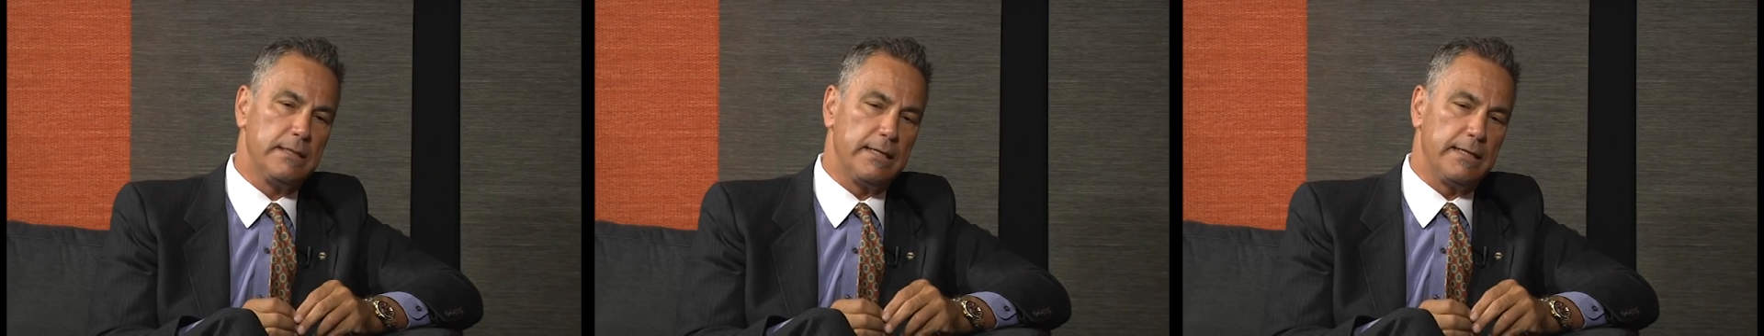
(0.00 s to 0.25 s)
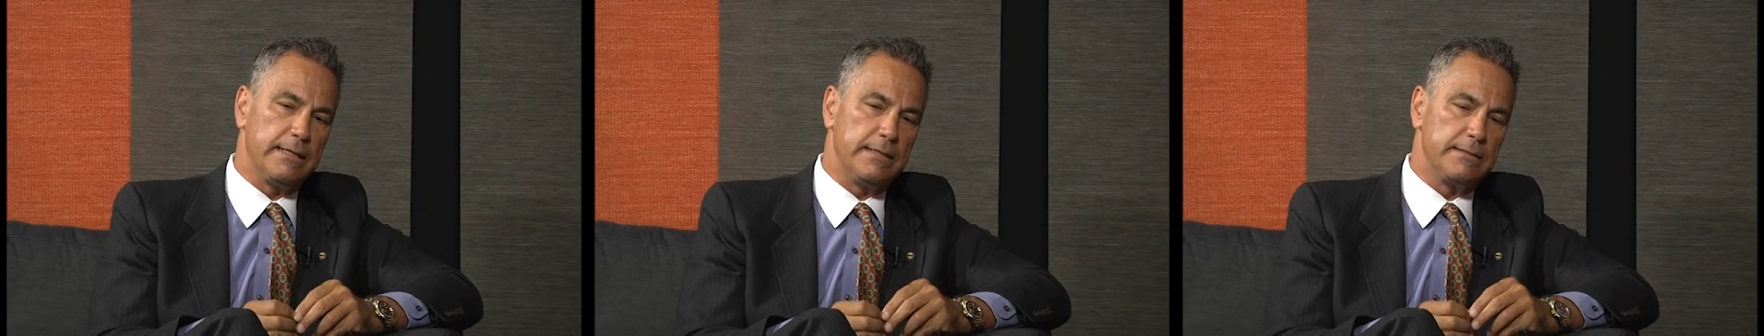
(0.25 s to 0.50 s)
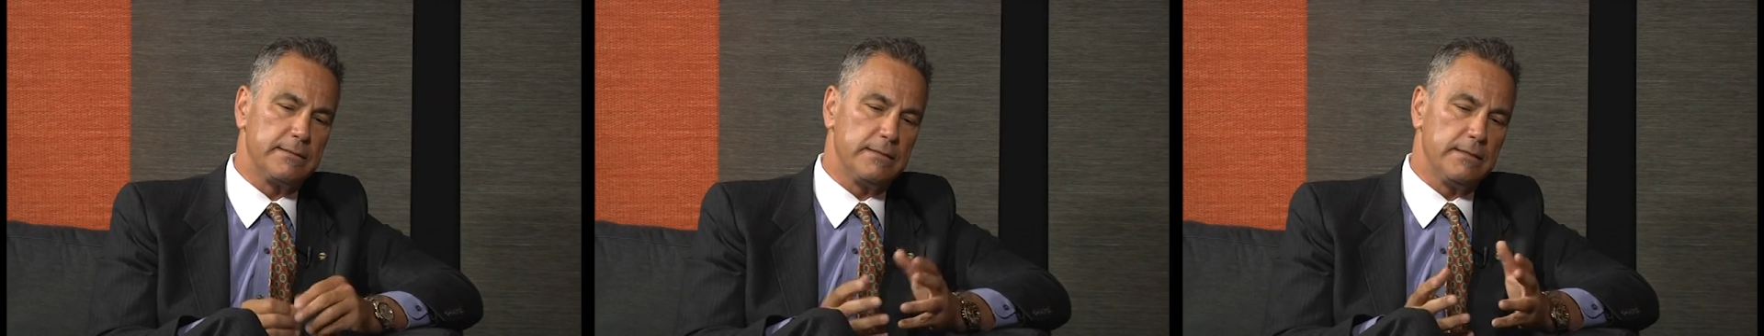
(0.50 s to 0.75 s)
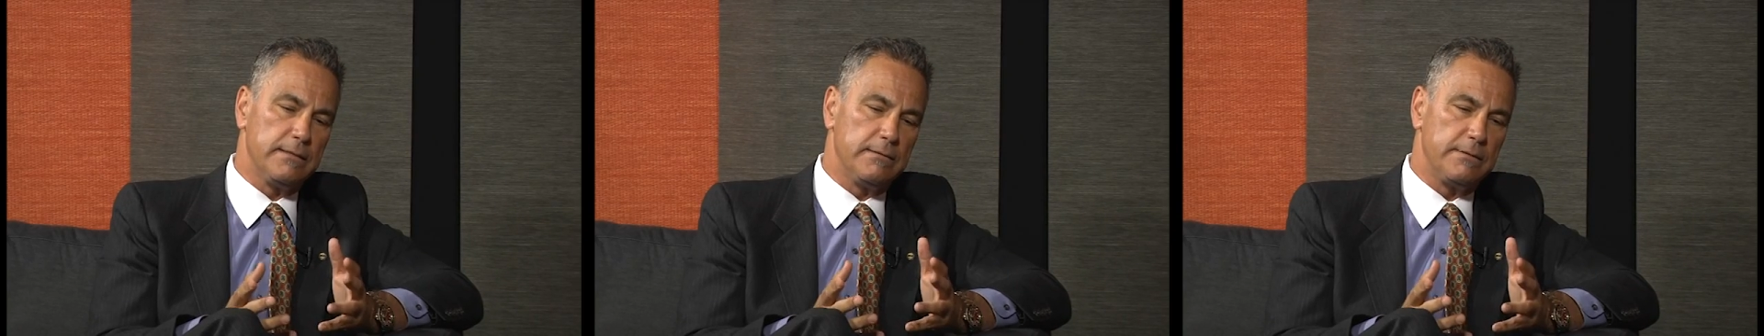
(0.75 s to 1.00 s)
And
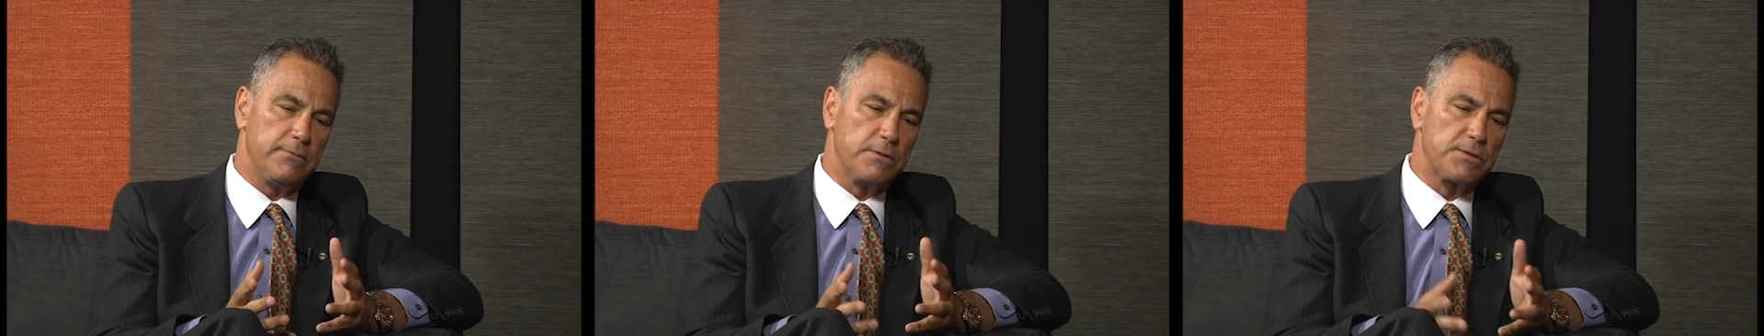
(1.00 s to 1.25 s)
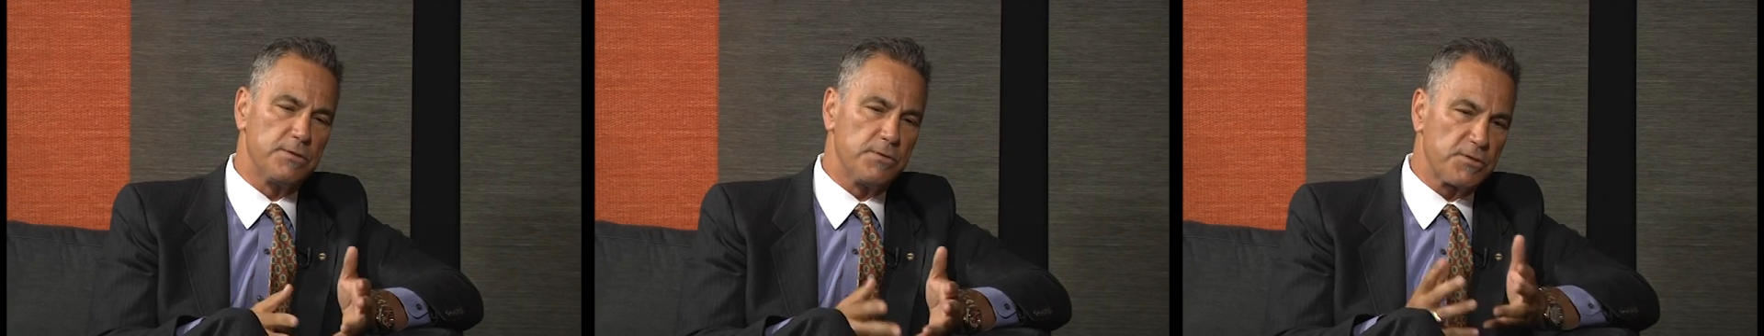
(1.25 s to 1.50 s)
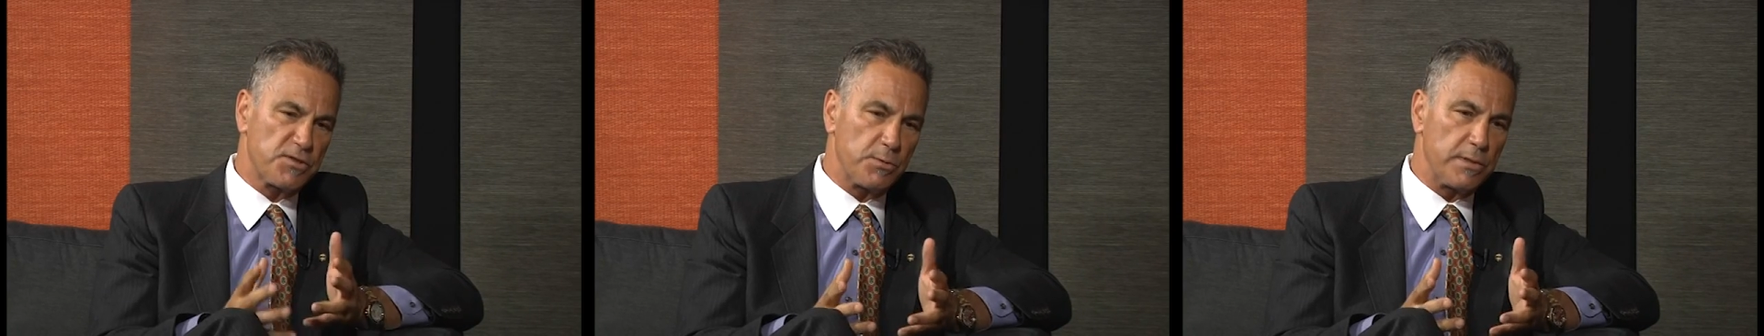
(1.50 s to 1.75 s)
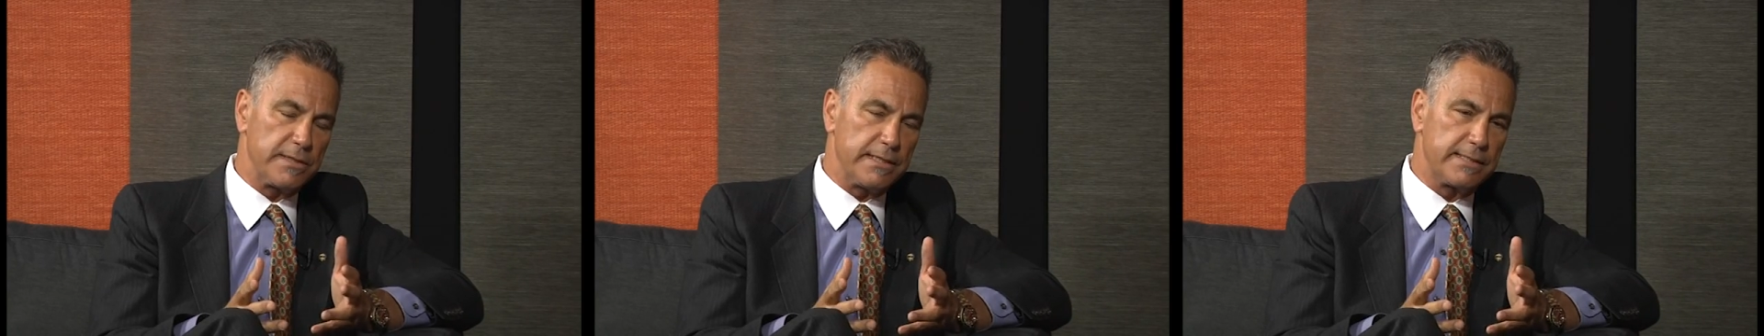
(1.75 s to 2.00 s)
if you listen to the
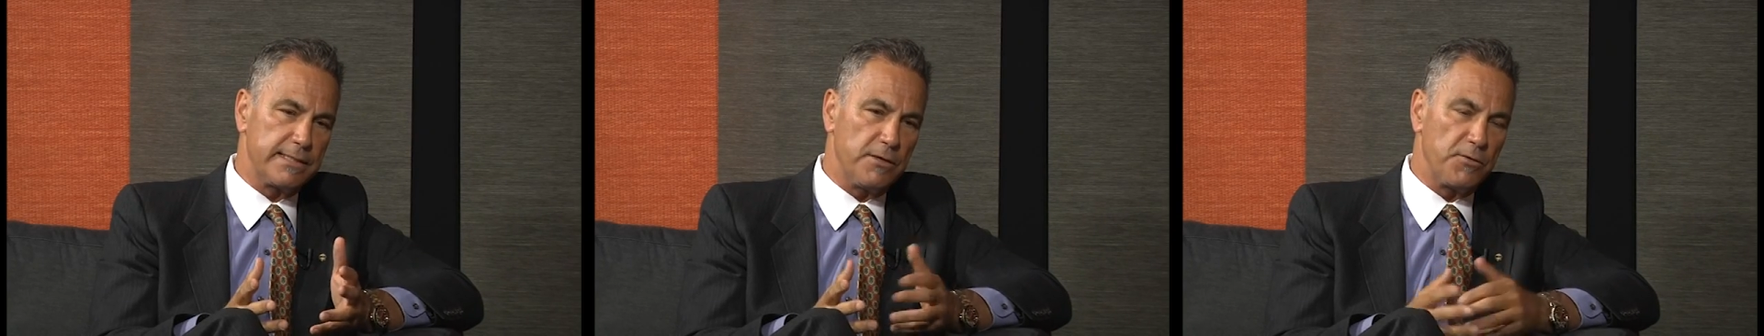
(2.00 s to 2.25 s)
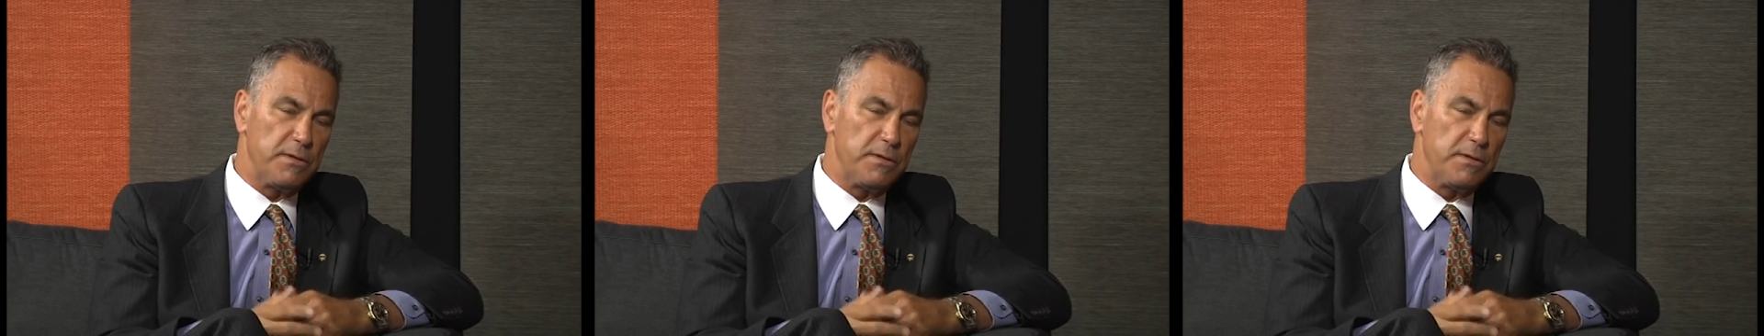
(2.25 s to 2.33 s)
story they tell,